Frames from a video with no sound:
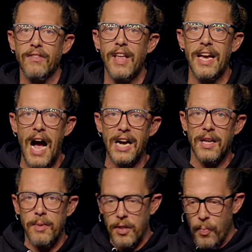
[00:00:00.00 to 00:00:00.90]
is that God
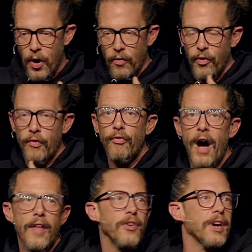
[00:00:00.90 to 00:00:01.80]
can be the perfect
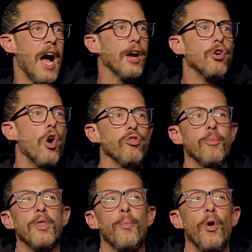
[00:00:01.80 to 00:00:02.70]
father and God can also
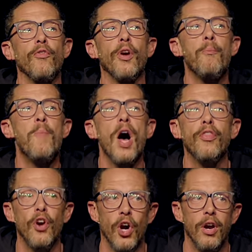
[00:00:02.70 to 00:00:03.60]
be the perfect
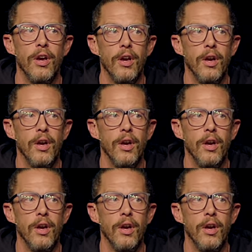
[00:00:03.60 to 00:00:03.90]
mother.